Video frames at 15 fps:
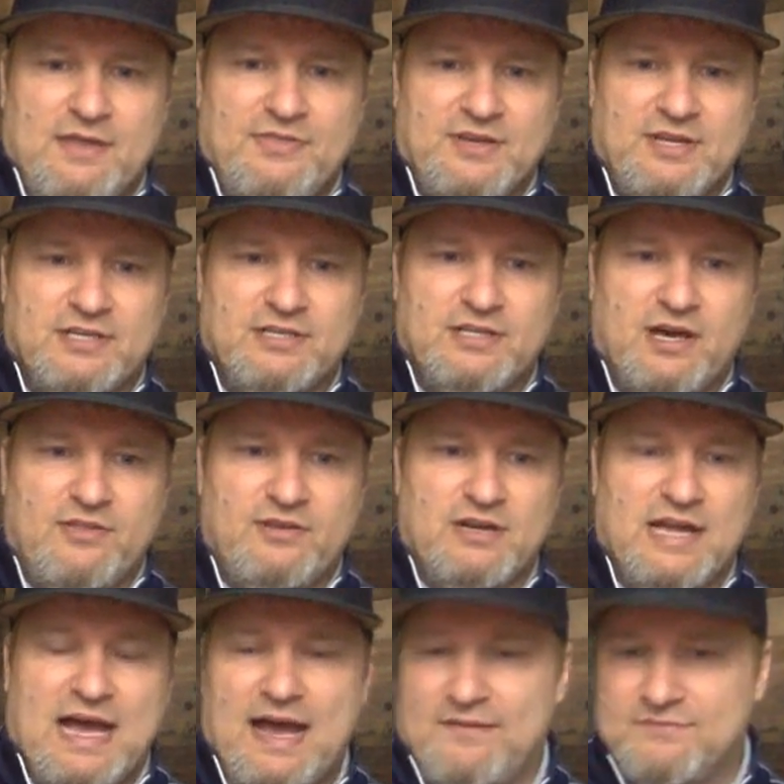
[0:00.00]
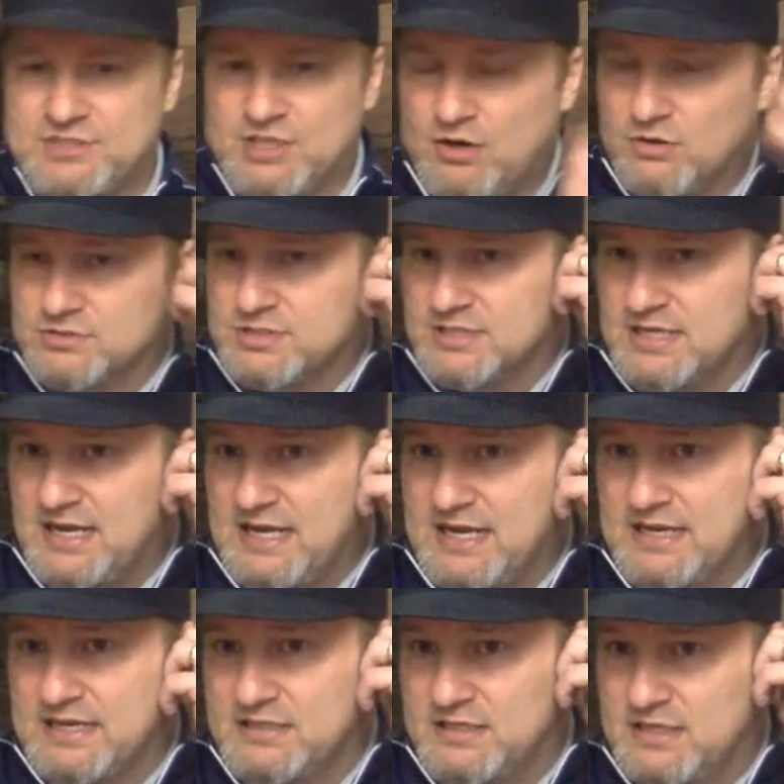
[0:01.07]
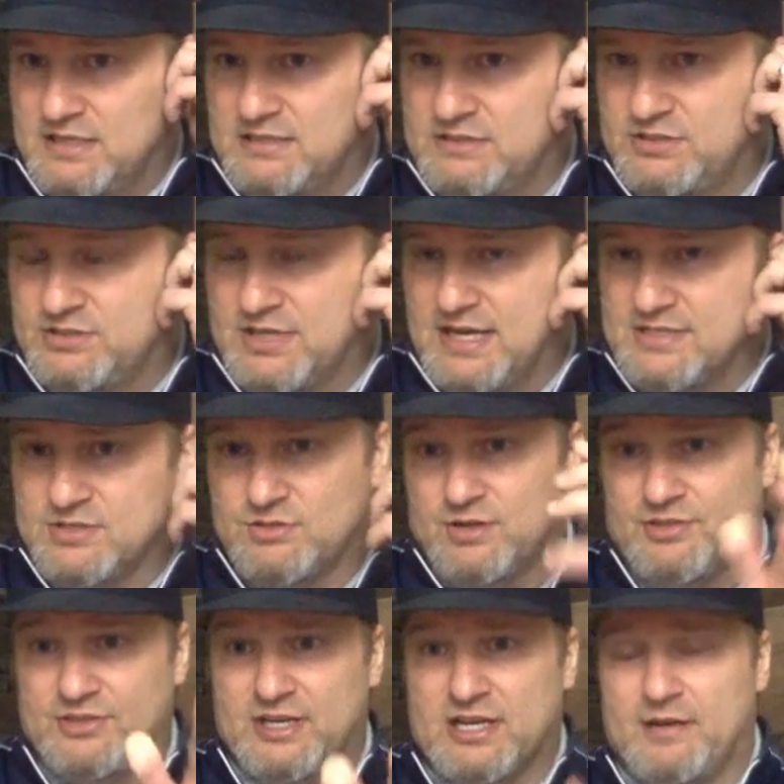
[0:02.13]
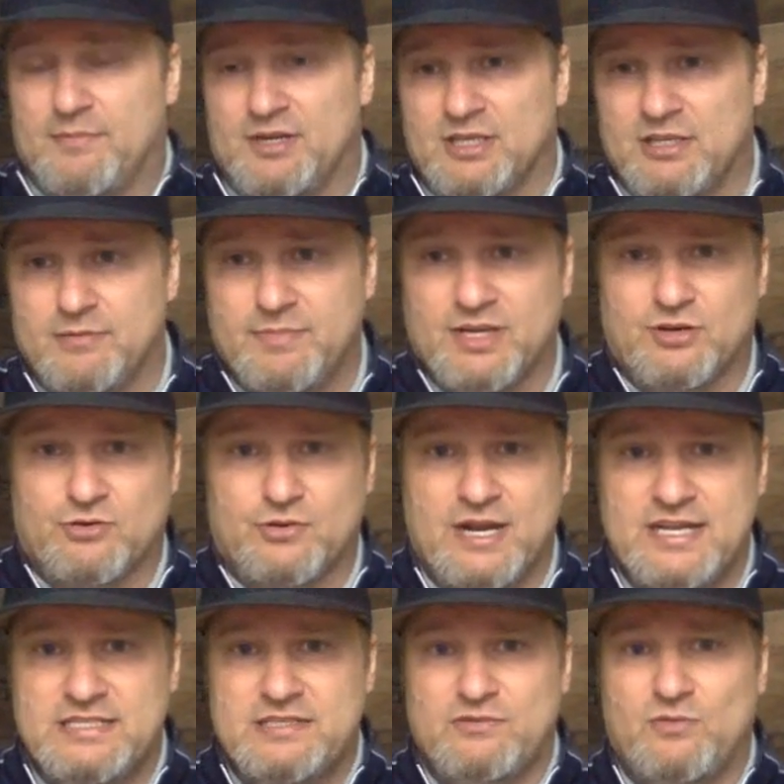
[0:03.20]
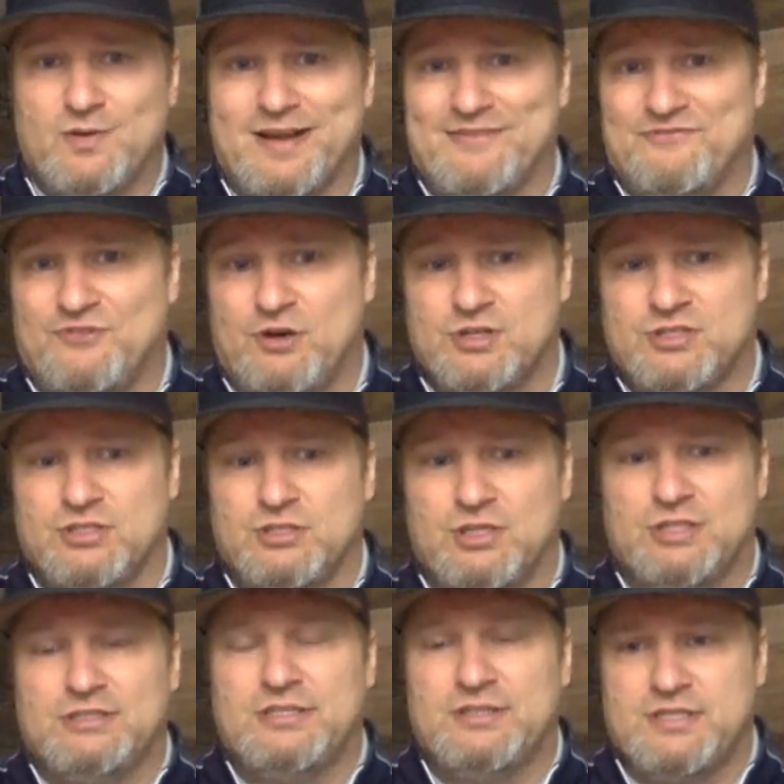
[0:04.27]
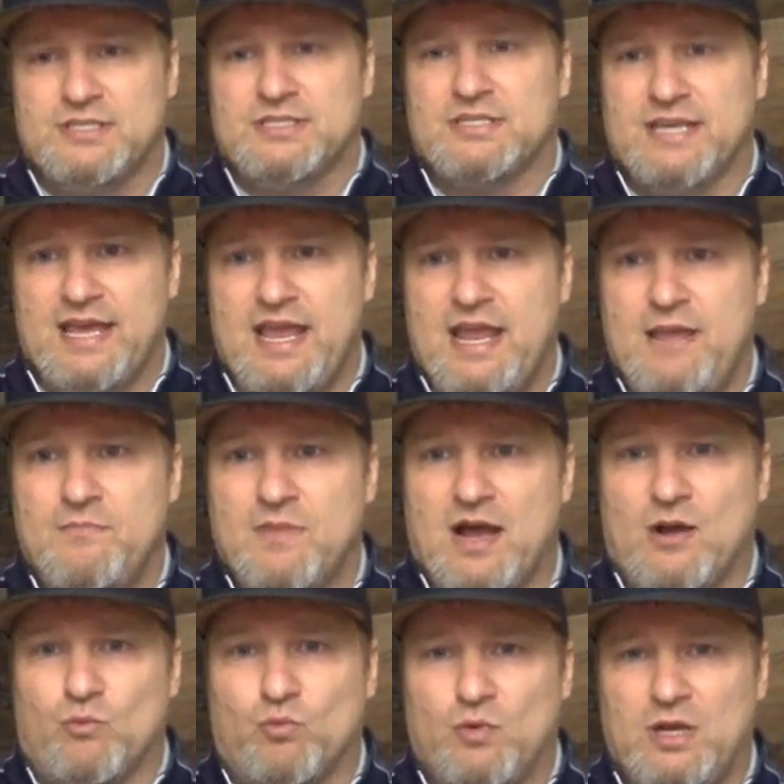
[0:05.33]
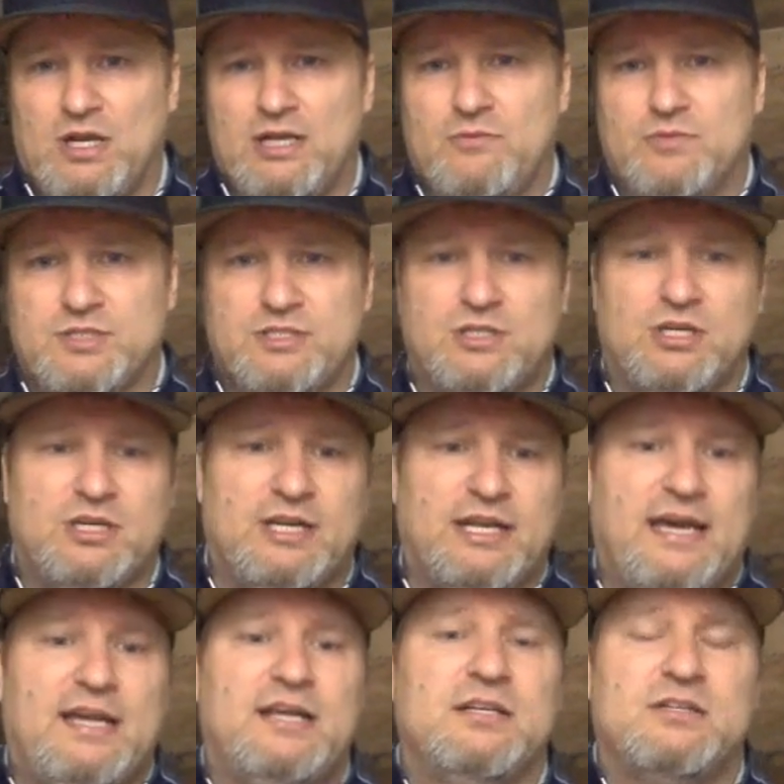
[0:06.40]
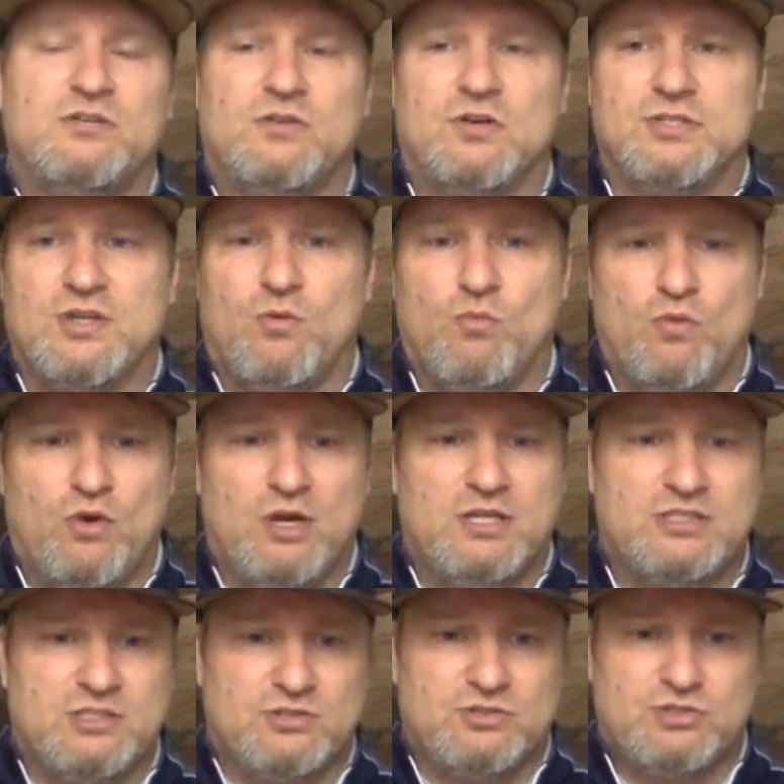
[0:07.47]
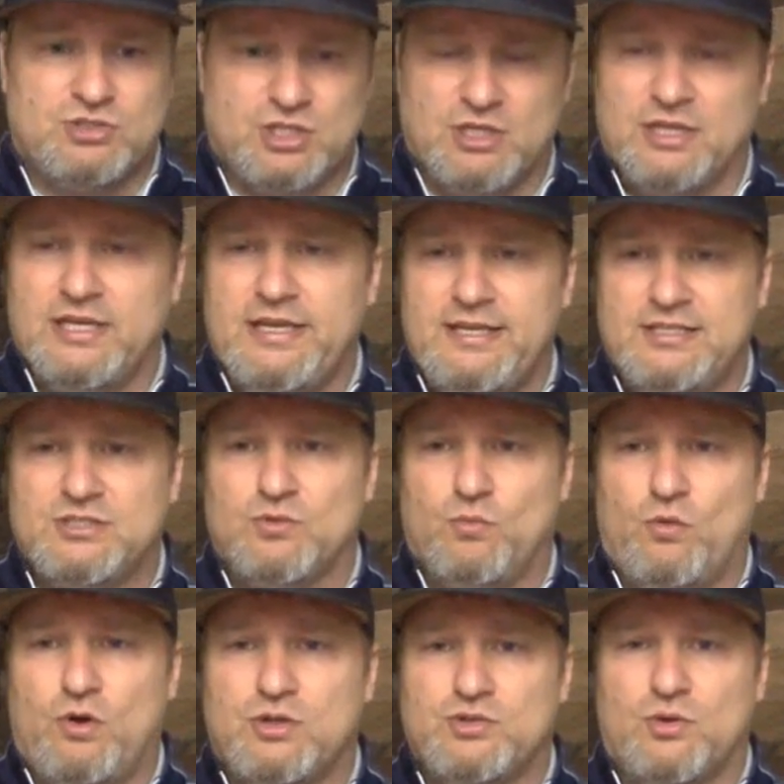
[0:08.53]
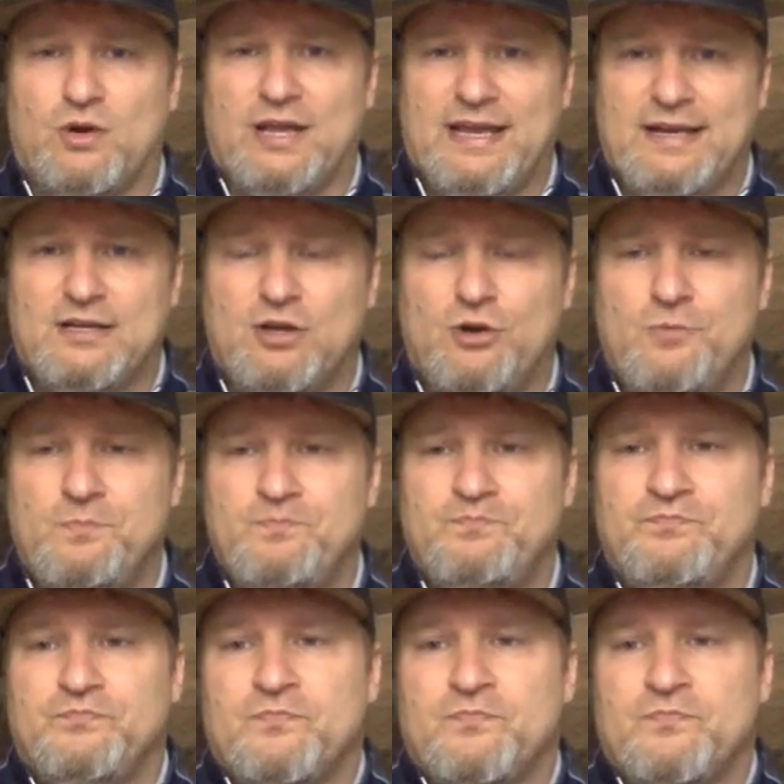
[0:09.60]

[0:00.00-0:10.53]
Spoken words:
I think another live dog tonight, and you guys are going to think I'm a little bit crazy. When I first looked at this game, I really was looking at it because I wanted to lean towards Orlando.